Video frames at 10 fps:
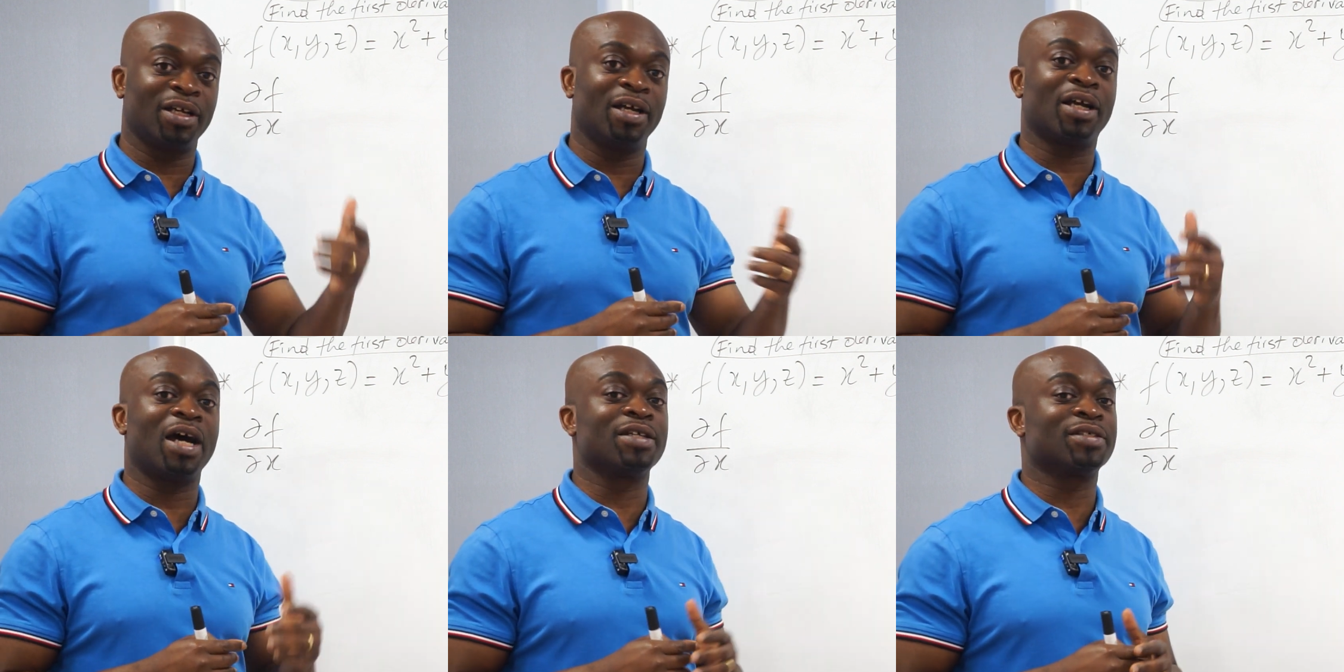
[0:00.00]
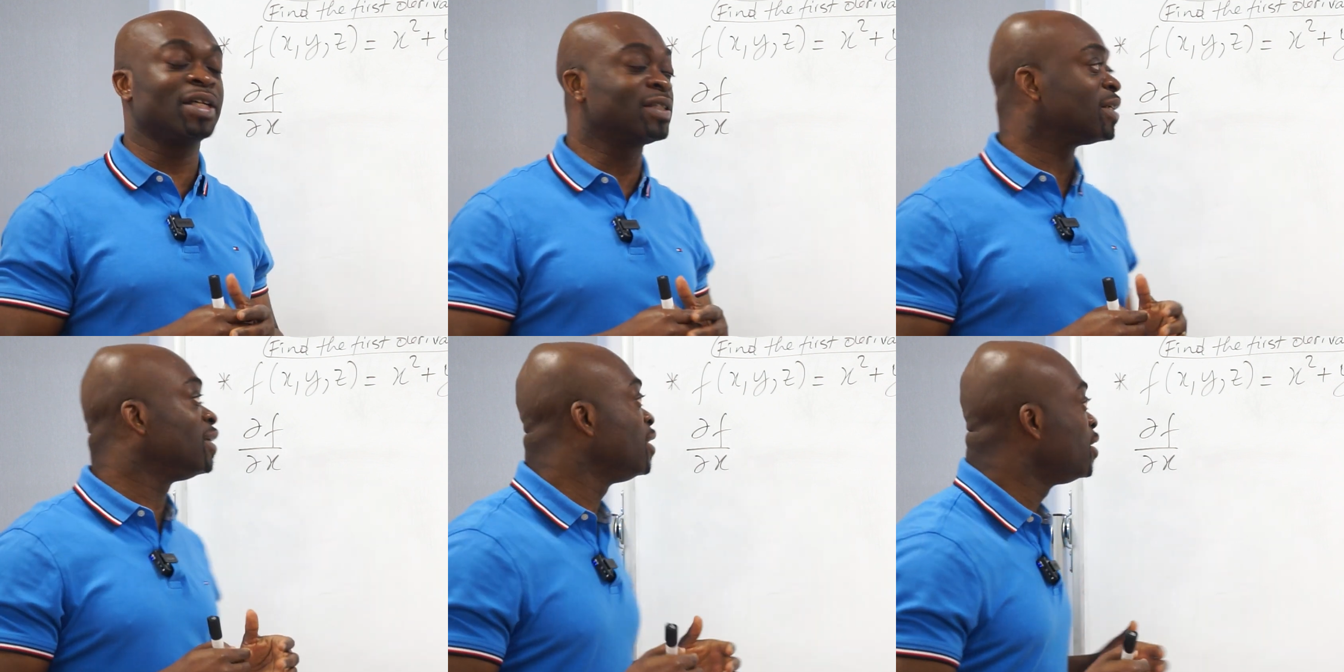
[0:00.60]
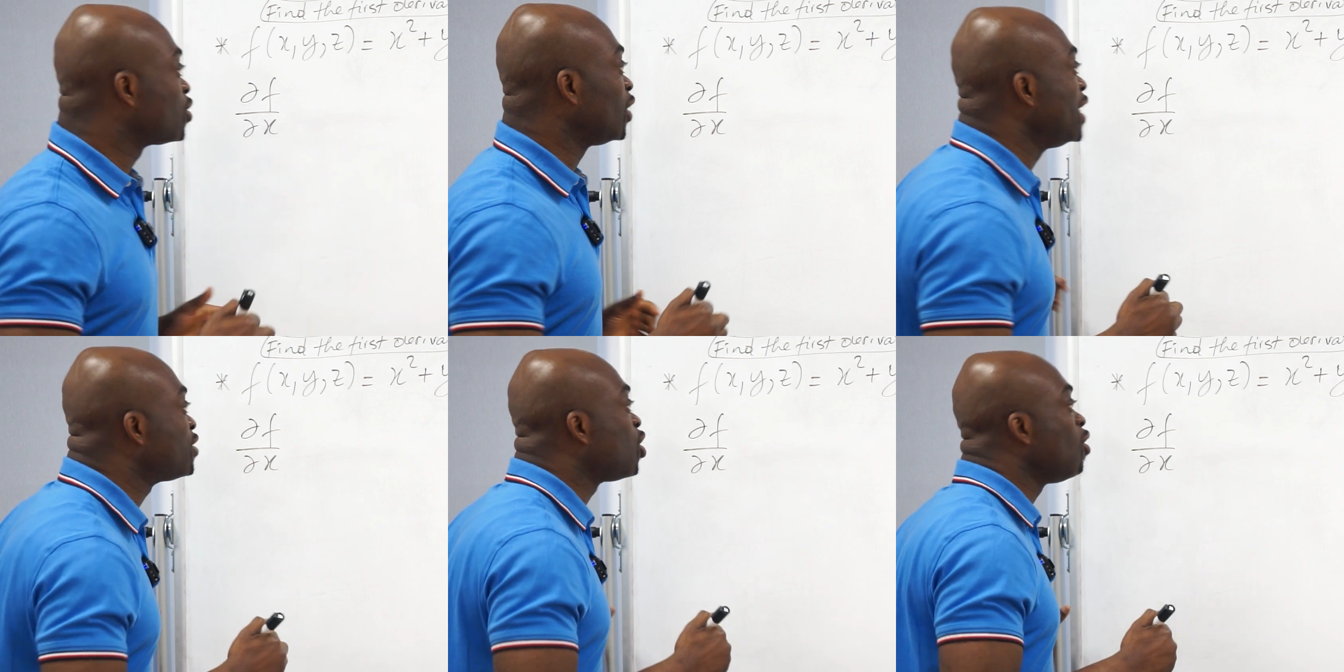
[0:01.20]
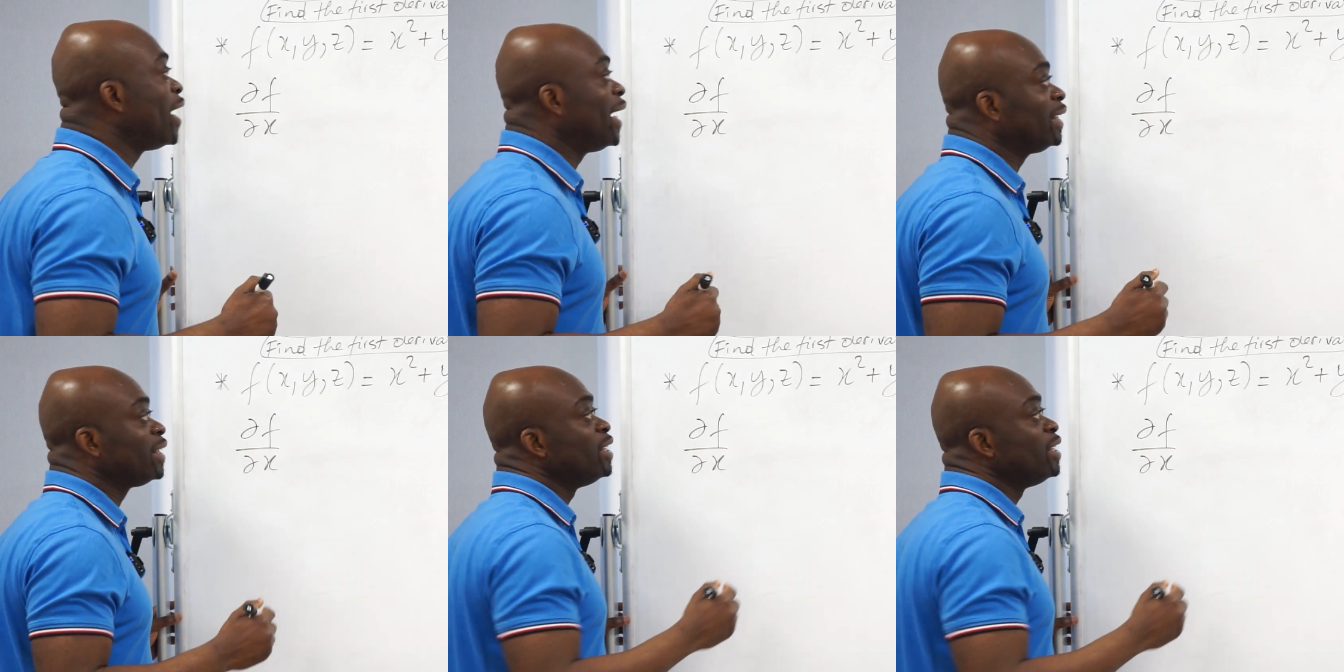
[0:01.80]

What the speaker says: a constant. So let's go ahead.